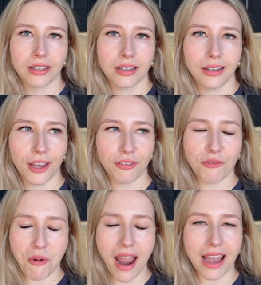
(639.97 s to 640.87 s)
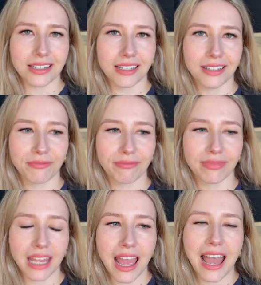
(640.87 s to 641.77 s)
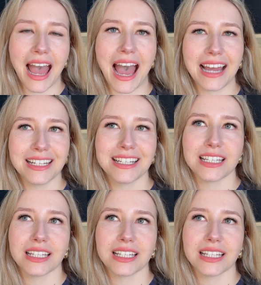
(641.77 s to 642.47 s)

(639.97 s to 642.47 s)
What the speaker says: loaf of bread. And